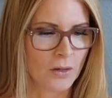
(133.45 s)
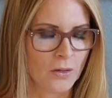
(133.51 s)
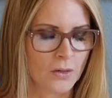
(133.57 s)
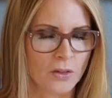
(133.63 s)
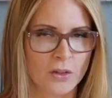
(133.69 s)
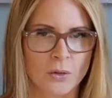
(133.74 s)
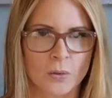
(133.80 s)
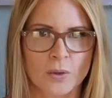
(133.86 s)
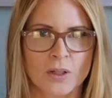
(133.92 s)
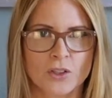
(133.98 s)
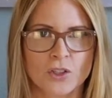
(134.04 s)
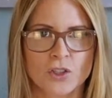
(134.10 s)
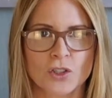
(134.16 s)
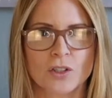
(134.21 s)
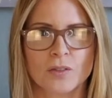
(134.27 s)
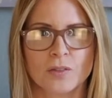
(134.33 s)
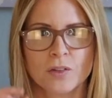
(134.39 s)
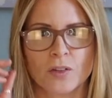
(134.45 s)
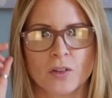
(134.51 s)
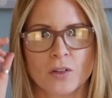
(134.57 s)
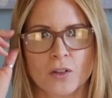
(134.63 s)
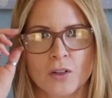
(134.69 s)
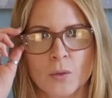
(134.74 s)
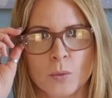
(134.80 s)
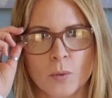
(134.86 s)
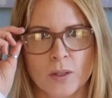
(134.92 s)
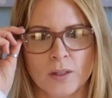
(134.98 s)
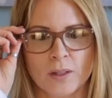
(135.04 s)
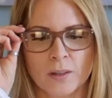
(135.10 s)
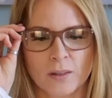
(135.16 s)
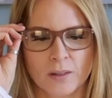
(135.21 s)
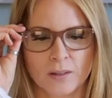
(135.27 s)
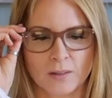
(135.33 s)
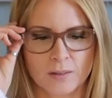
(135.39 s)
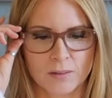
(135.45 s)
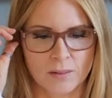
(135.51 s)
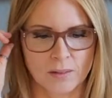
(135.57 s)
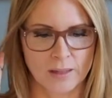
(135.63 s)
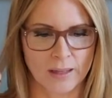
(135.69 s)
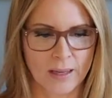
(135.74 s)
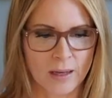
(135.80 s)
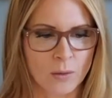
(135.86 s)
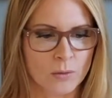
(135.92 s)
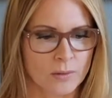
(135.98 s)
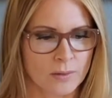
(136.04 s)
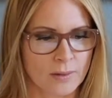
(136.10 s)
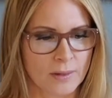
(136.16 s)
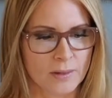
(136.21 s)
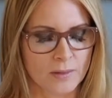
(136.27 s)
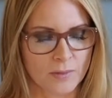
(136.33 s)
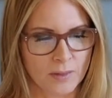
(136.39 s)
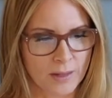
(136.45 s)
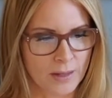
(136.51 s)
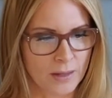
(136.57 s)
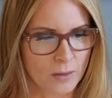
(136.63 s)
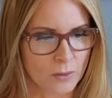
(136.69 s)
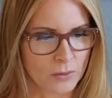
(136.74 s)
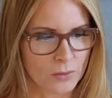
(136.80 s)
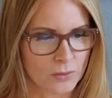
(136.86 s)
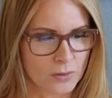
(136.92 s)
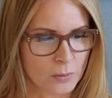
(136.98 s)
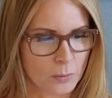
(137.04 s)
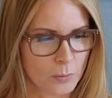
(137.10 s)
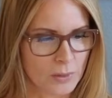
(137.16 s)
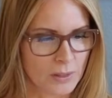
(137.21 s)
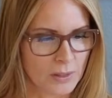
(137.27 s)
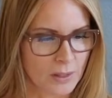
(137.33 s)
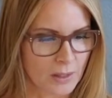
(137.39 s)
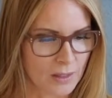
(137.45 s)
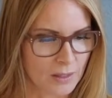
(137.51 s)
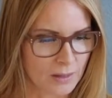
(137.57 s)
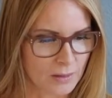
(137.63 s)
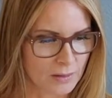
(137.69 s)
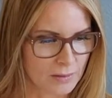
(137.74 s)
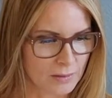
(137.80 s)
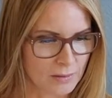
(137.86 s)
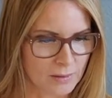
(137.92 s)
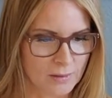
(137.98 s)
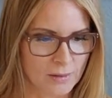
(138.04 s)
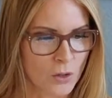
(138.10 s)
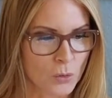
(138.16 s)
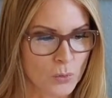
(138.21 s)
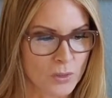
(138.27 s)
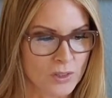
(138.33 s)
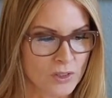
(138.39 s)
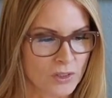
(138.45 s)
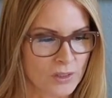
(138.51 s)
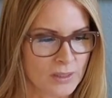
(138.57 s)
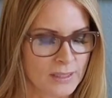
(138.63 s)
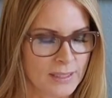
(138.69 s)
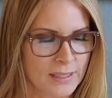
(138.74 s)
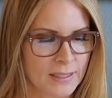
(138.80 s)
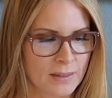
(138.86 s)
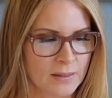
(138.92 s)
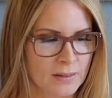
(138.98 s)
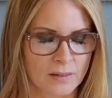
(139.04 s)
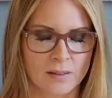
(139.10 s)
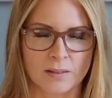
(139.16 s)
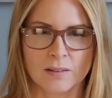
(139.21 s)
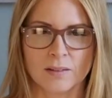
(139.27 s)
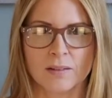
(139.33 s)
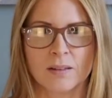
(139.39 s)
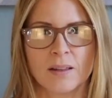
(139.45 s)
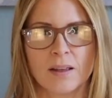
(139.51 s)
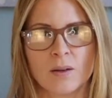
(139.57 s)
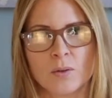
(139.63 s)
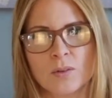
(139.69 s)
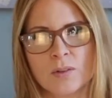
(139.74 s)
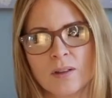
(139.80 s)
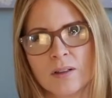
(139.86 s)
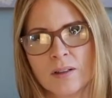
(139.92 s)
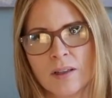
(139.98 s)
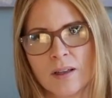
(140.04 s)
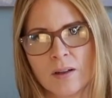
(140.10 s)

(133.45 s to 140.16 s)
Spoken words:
Oh, you know what I should have started with is the outside of the house, because originally this is the outside of the